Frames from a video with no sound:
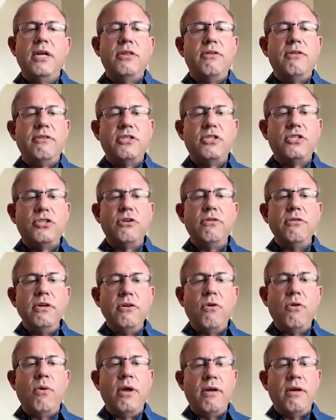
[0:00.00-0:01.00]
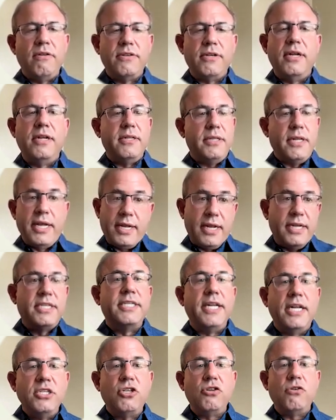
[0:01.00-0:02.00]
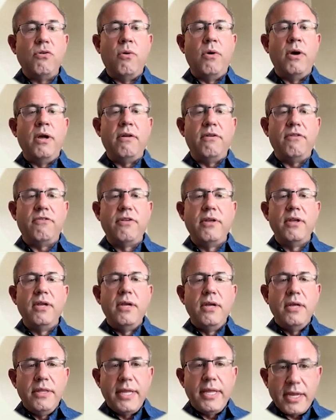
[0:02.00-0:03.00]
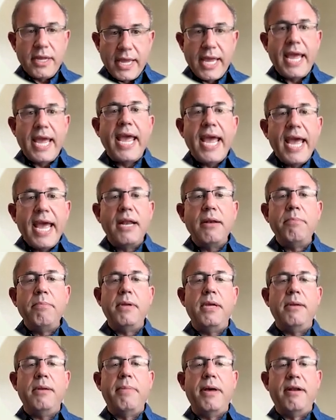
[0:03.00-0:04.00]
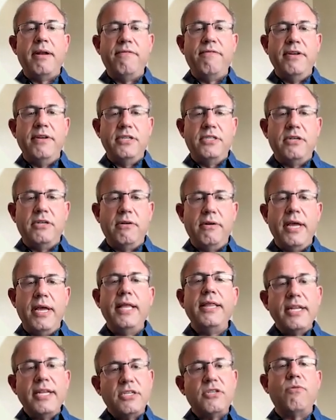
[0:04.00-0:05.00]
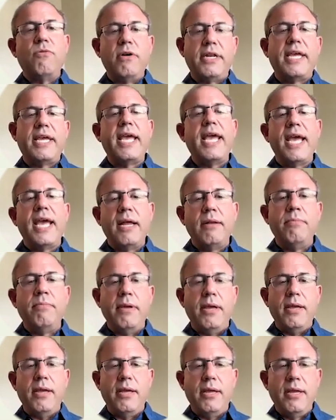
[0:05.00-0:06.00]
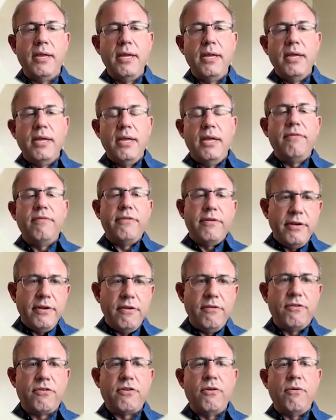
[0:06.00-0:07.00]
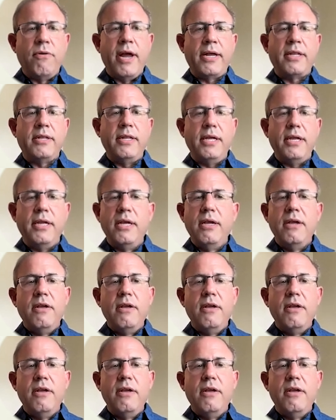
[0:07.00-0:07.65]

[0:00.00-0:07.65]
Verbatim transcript: There's certain oils, uh, like essential oils, that can be beneficial, and that's the word "can be" if they're used correctly.